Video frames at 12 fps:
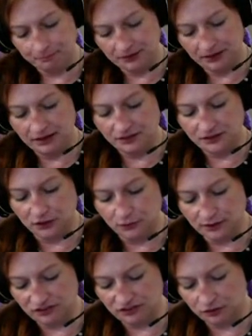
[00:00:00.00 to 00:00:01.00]
The
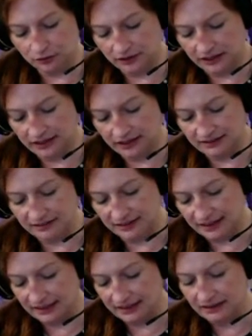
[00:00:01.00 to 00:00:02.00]
U.S. attorney had
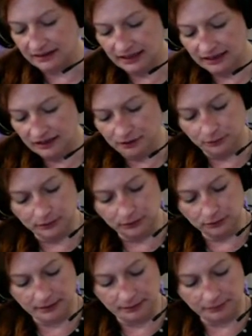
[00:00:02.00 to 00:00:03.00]
denied, you will
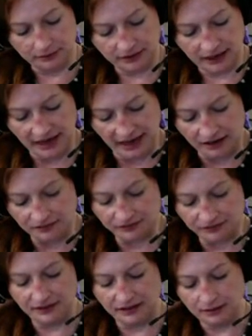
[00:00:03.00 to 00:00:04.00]
remember,
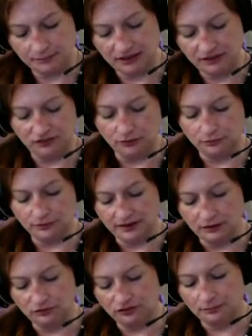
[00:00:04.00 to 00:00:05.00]
everything in my suit
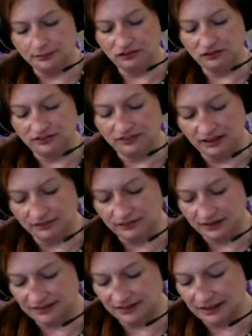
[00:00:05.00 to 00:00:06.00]
without so much as even a
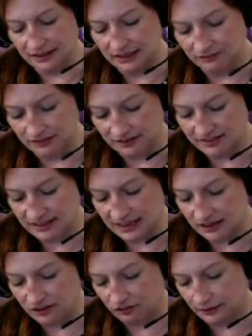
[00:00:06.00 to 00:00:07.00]
tiny
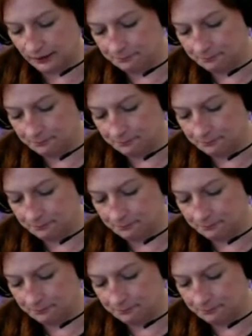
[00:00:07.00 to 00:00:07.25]
investigation.